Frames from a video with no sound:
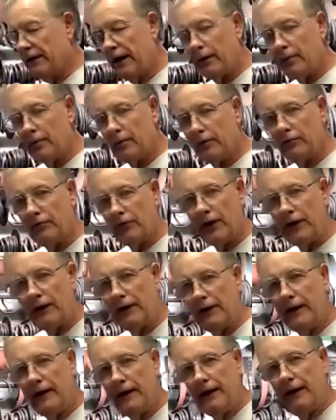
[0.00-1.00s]
Harbor Freight,
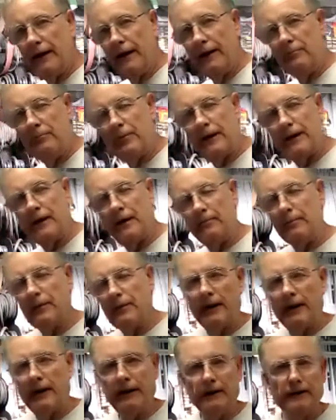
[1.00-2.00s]
and pick up
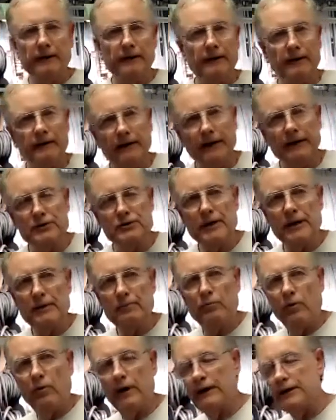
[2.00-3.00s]
a, a cheap
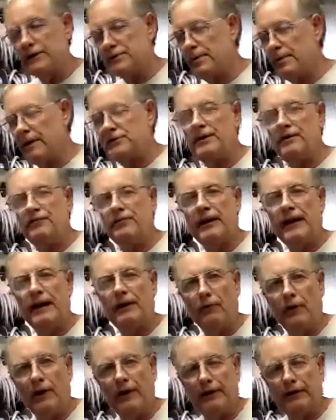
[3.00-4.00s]
one, especially if you got
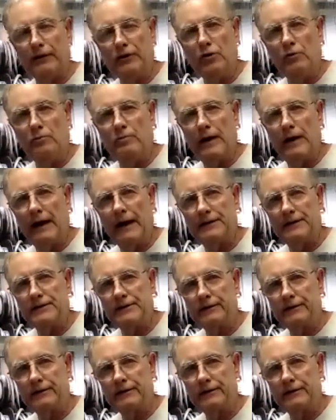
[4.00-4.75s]
one of the coupons.